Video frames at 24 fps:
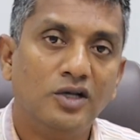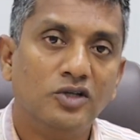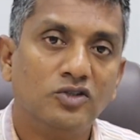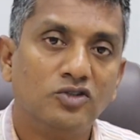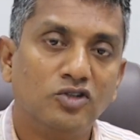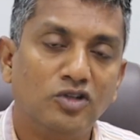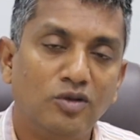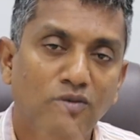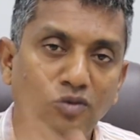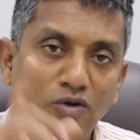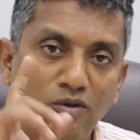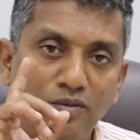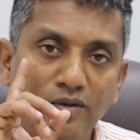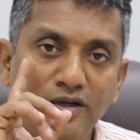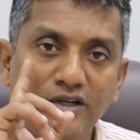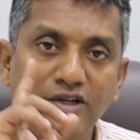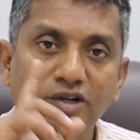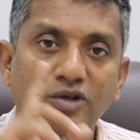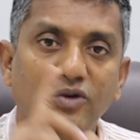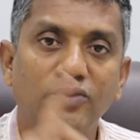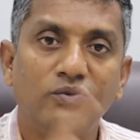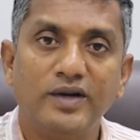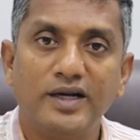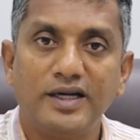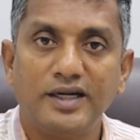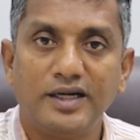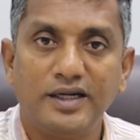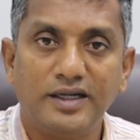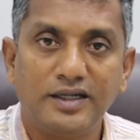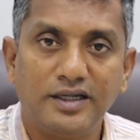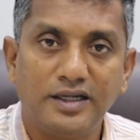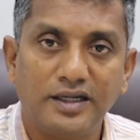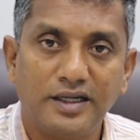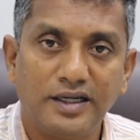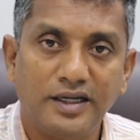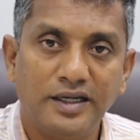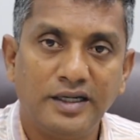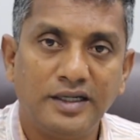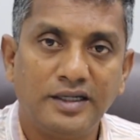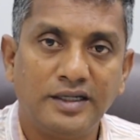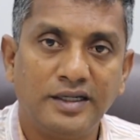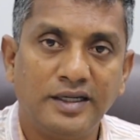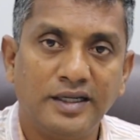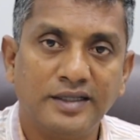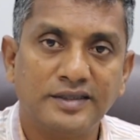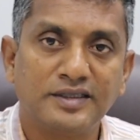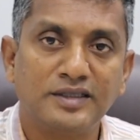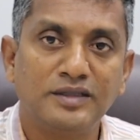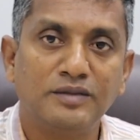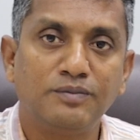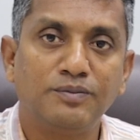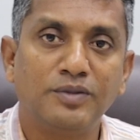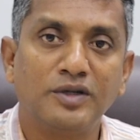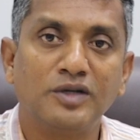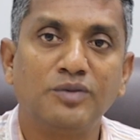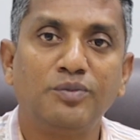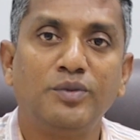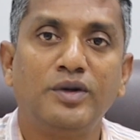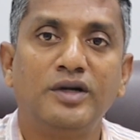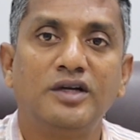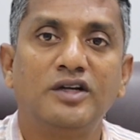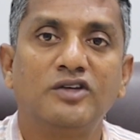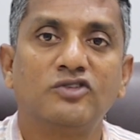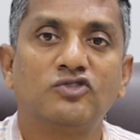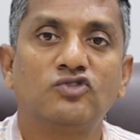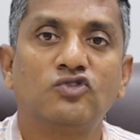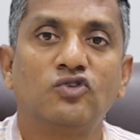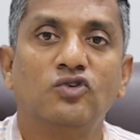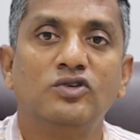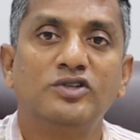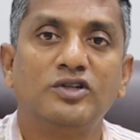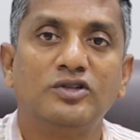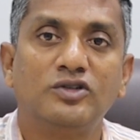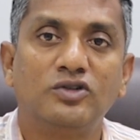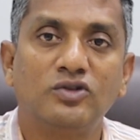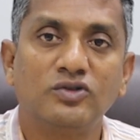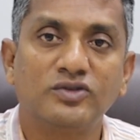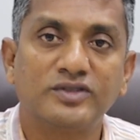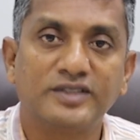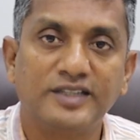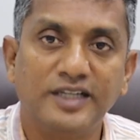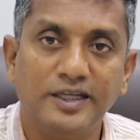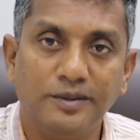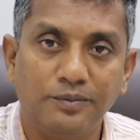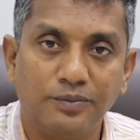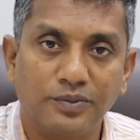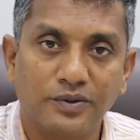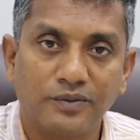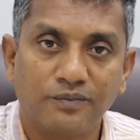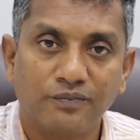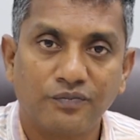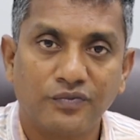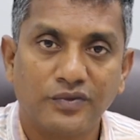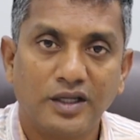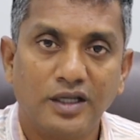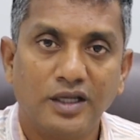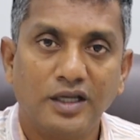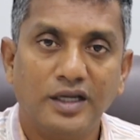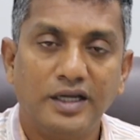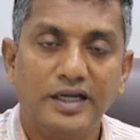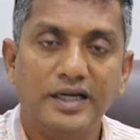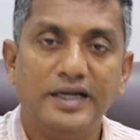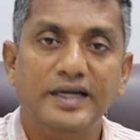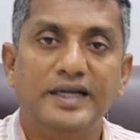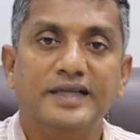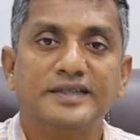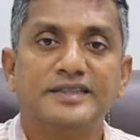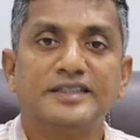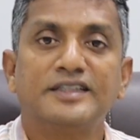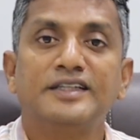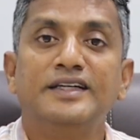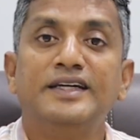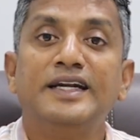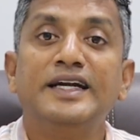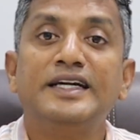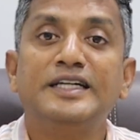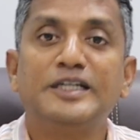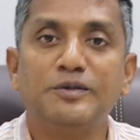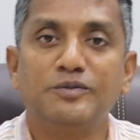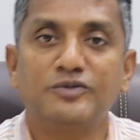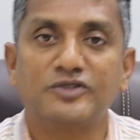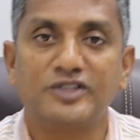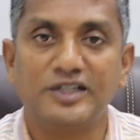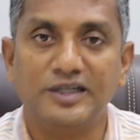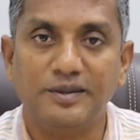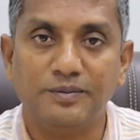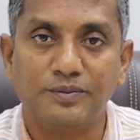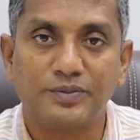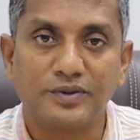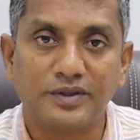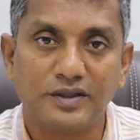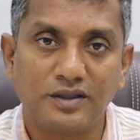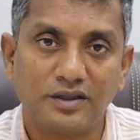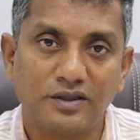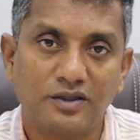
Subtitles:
So the moment you wear it, it doesn't permit a soldier to sleep. It doesn't let him sleep.